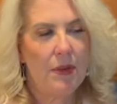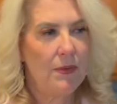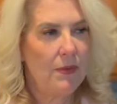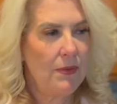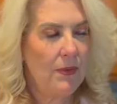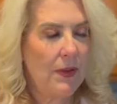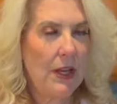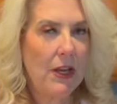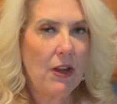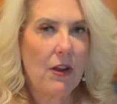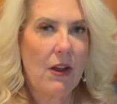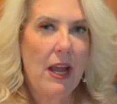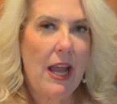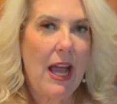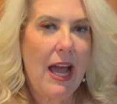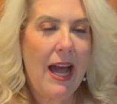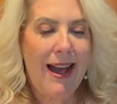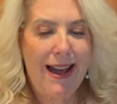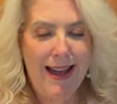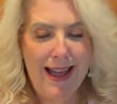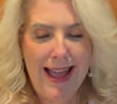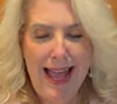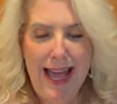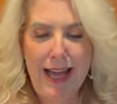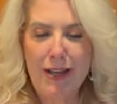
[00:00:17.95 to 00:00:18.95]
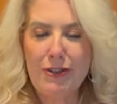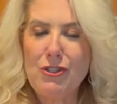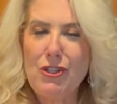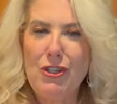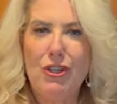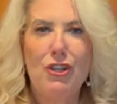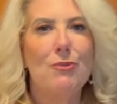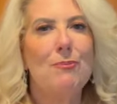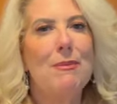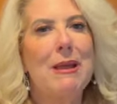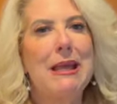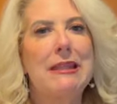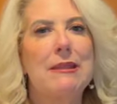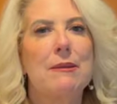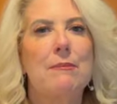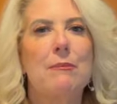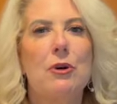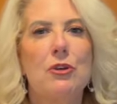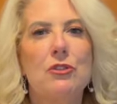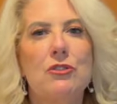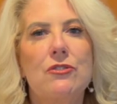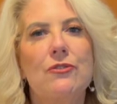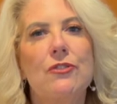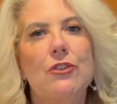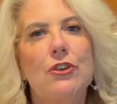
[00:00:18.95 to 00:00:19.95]
figuring out how do you make the
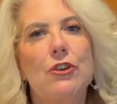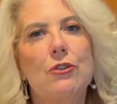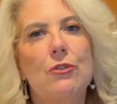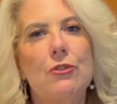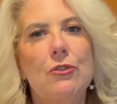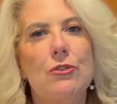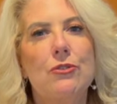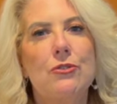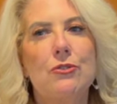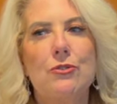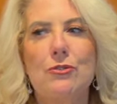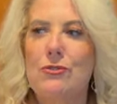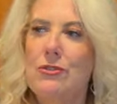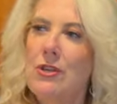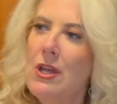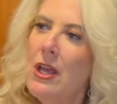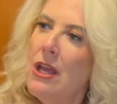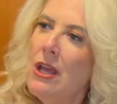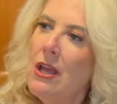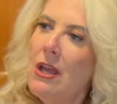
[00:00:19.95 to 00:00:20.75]
most of your cruise